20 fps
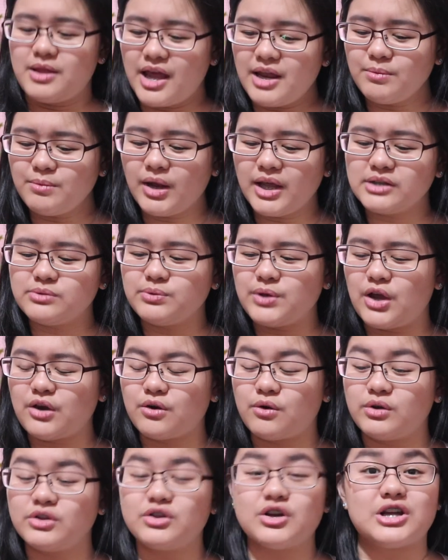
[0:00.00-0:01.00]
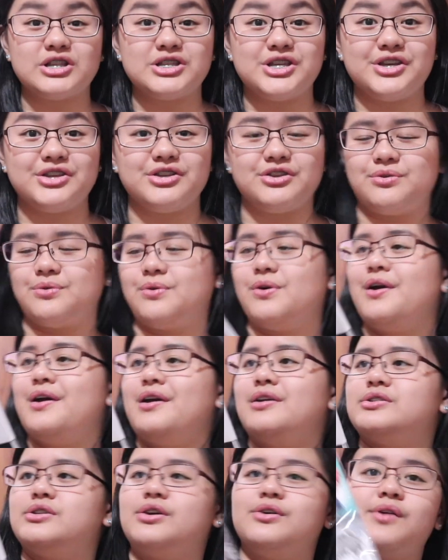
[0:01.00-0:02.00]
Anyways, we are going to continue.
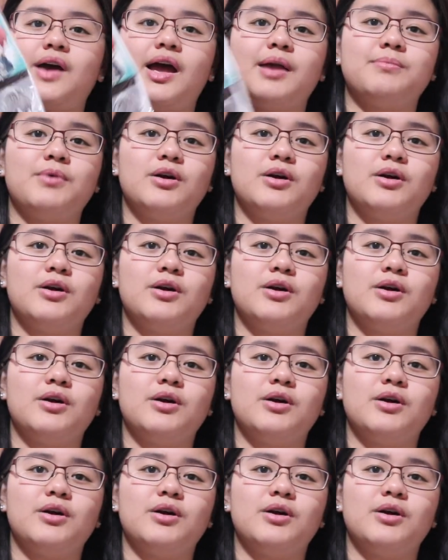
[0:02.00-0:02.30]
So I